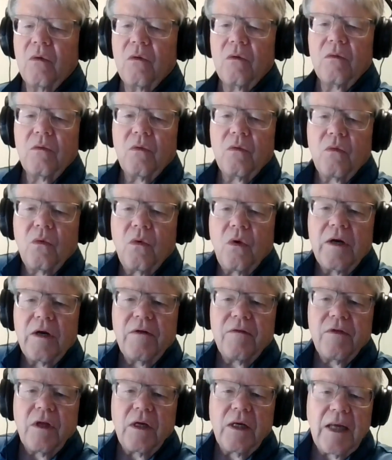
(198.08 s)
one
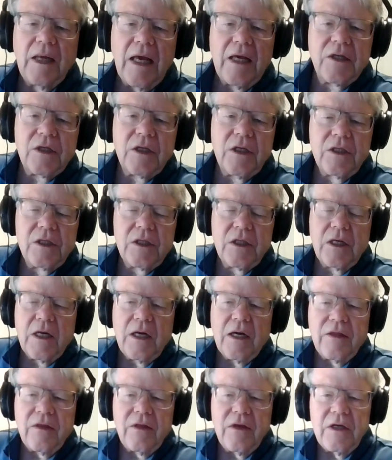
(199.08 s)
of the lessons that
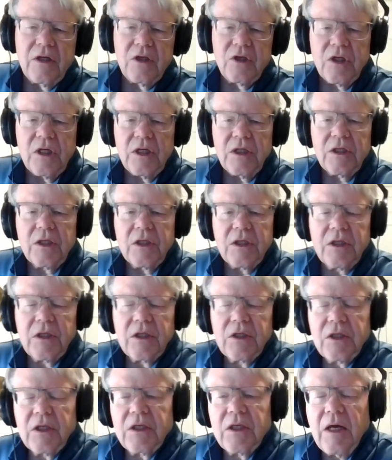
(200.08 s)
I think Jesus
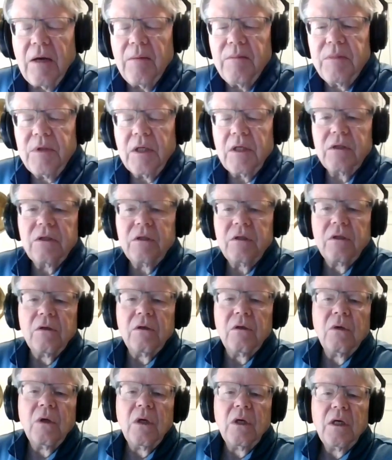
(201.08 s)
is attempting
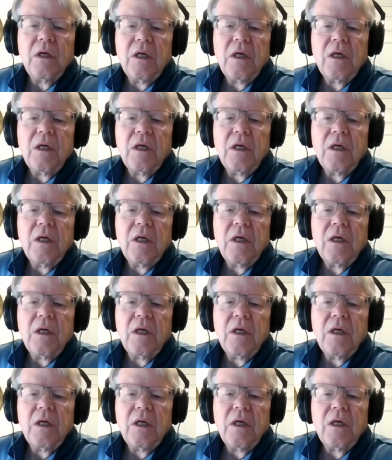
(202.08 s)
to